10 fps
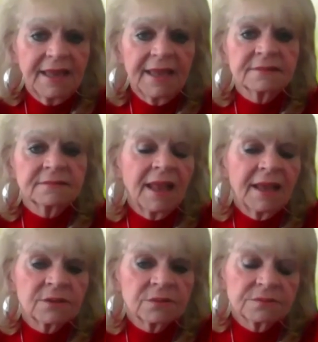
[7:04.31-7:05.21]
and
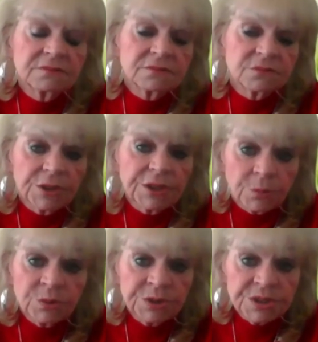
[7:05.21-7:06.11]
and really
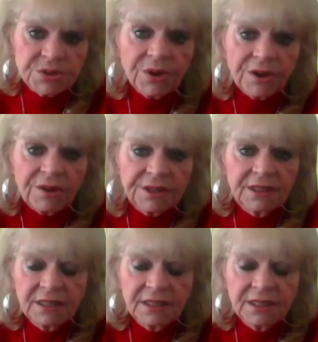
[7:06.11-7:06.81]
ruined the soil.